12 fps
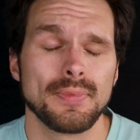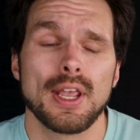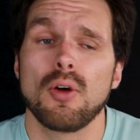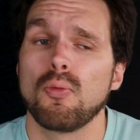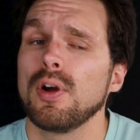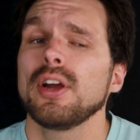
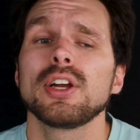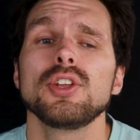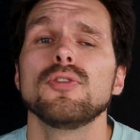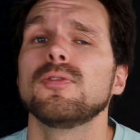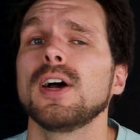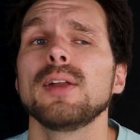Now, where can
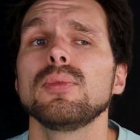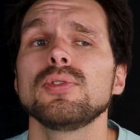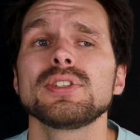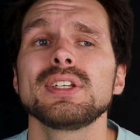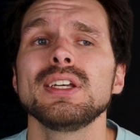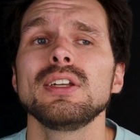you find
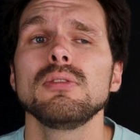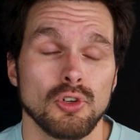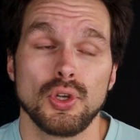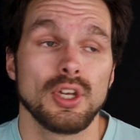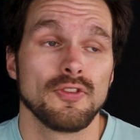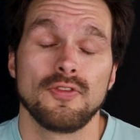Moleskin?
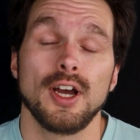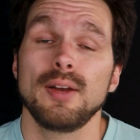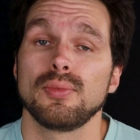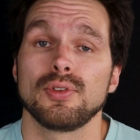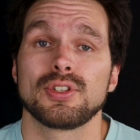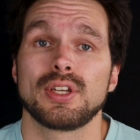Well, you can
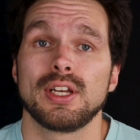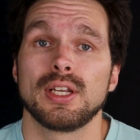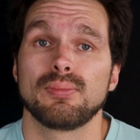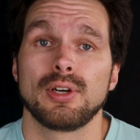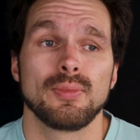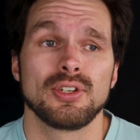find Moleskin
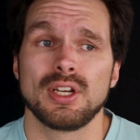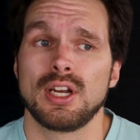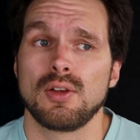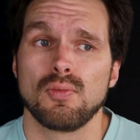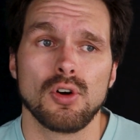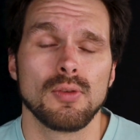at pretty much
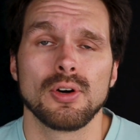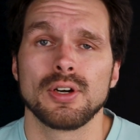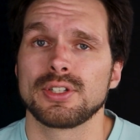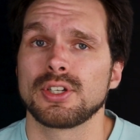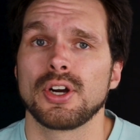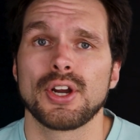any
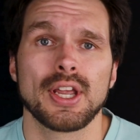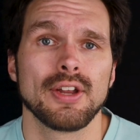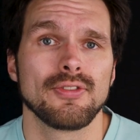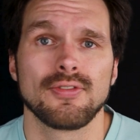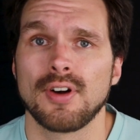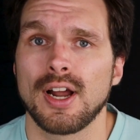Walmart,
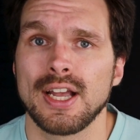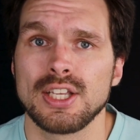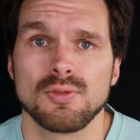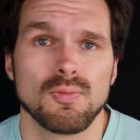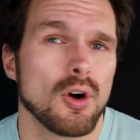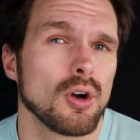Target,
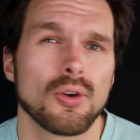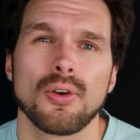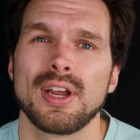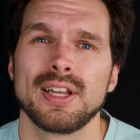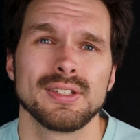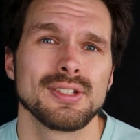Fry's,
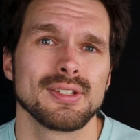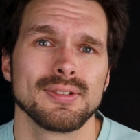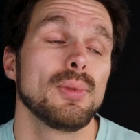Walgreens.